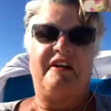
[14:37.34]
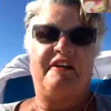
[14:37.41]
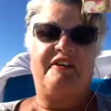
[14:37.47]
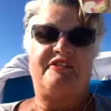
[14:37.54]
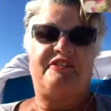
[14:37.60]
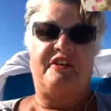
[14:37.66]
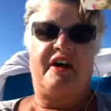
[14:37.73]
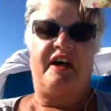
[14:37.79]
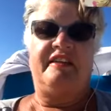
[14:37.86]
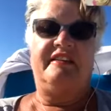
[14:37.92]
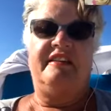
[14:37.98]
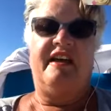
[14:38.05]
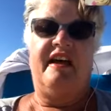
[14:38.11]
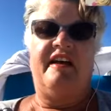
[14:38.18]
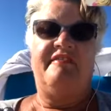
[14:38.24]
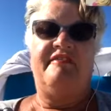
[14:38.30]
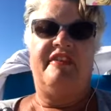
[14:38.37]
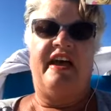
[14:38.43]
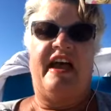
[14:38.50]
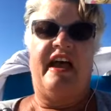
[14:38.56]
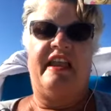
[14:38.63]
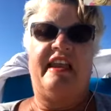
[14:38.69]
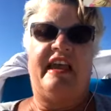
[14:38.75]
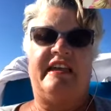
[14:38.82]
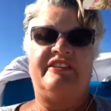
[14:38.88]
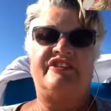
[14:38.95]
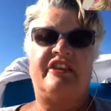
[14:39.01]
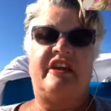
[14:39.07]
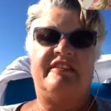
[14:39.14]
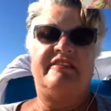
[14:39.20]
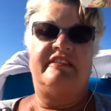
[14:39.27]
So I love that. Hey,
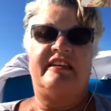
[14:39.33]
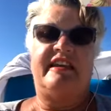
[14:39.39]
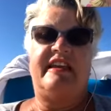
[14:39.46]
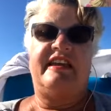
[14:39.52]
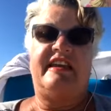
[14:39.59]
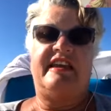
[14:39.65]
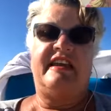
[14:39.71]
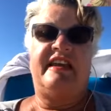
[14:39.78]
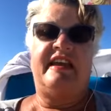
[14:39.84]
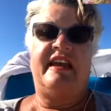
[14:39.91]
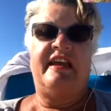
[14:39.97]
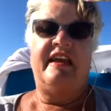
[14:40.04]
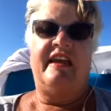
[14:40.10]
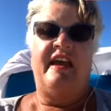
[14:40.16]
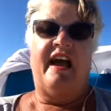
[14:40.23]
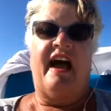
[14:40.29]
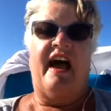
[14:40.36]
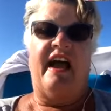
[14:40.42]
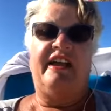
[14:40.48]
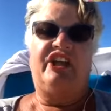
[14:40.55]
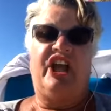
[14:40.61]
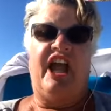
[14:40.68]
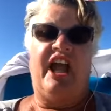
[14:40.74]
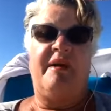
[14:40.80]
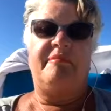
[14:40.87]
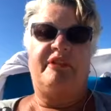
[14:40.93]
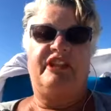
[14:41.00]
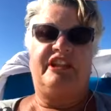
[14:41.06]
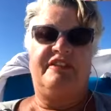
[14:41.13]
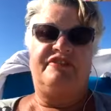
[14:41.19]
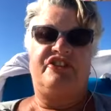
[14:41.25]
Chelsea. I can't
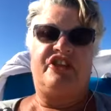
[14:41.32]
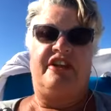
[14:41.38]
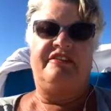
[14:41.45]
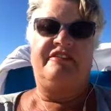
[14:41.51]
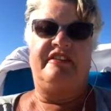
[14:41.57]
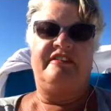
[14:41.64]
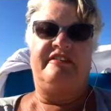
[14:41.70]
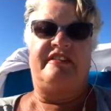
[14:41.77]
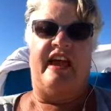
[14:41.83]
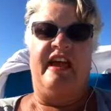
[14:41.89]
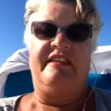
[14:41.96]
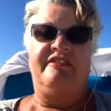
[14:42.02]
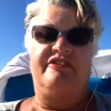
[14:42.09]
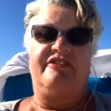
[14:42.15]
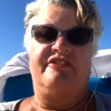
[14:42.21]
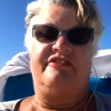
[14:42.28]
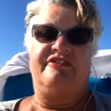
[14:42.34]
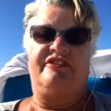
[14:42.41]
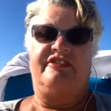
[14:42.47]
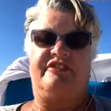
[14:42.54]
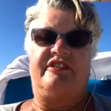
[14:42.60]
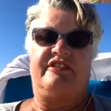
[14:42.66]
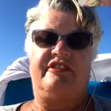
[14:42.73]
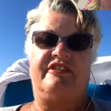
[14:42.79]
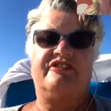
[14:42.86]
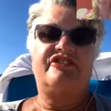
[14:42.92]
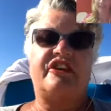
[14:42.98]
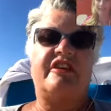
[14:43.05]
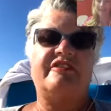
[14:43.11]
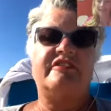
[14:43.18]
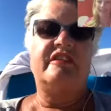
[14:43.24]
believe Chelsea Sanders is here.
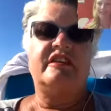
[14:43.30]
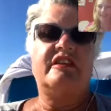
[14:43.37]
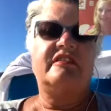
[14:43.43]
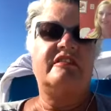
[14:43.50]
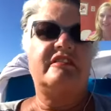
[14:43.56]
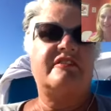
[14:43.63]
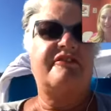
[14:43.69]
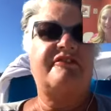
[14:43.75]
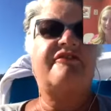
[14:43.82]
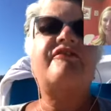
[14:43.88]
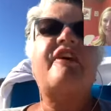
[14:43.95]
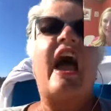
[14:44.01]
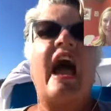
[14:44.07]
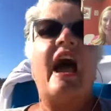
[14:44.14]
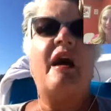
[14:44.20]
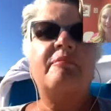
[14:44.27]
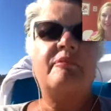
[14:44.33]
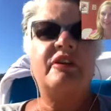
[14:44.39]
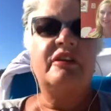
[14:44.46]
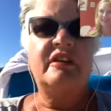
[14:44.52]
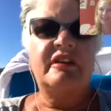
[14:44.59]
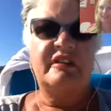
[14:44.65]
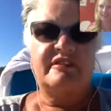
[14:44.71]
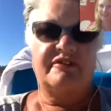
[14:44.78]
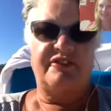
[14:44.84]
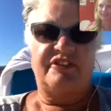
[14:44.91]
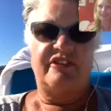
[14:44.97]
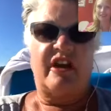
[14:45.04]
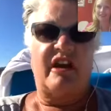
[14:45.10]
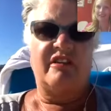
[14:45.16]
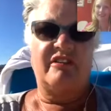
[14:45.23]
Chelsea is the fabulous
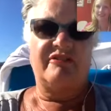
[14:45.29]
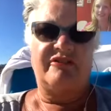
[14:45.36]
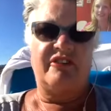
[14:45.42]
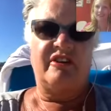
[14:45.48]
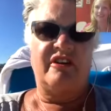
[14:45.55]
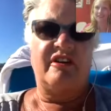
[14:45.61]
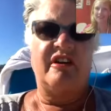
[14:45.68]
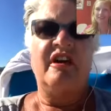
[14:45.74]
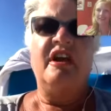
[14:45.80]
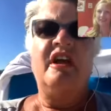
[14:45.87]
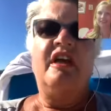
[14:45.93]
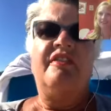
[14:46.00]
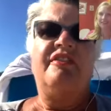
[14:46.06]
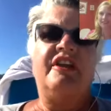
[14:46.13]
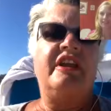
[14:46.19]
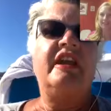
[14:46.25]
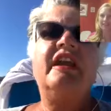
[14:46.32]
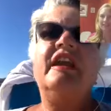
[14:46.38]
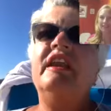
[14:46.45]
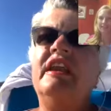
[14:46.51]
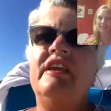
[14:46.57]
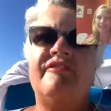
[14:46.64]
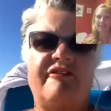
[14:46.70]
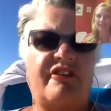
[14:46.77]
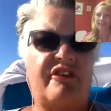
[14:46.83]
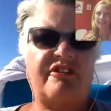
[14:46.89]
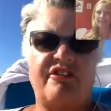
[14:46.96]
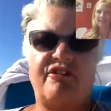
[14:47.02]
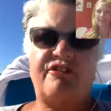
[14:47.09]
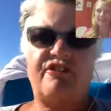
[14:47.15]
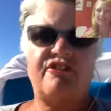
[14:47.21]
photographer that any
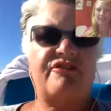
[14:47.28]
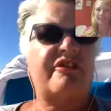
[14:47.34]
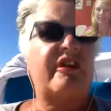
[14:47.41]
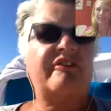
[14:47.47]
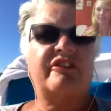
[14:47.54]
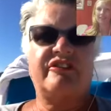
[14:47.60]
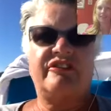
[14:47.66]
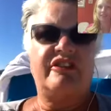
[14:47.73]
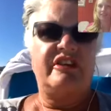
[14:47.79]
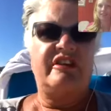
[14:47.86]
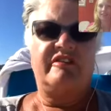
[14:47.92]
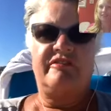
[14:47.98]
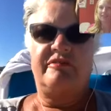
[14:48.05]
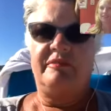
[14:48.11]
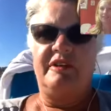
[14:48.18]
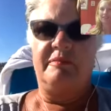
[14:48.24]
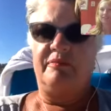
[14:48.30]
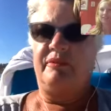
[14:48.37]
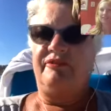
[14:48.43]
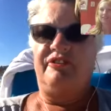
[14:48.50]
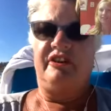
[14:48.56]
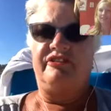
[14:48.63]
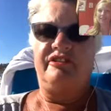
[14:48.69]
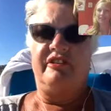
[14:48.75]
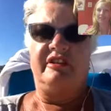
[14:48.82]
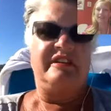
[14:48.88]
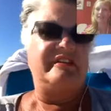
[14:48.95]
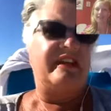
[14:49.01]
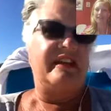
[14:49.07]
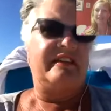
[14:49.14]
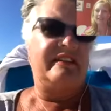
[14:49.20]
photo you've ever seen of me professionally
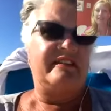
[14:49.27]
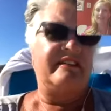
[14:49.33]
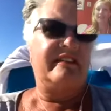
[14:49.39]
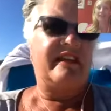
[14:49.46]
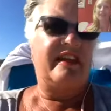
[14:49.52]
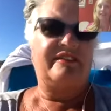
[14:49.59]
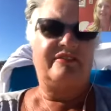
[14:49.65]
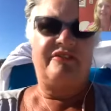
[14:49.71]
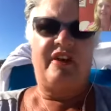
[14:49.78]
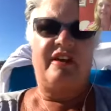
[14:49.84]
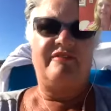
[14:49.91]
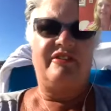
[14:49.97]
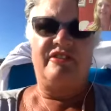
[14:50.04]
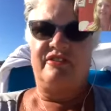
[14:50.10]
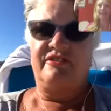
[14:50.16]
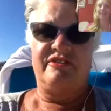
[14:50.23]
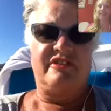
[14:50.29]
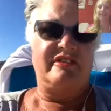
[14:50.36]
taken in the last 5 years, the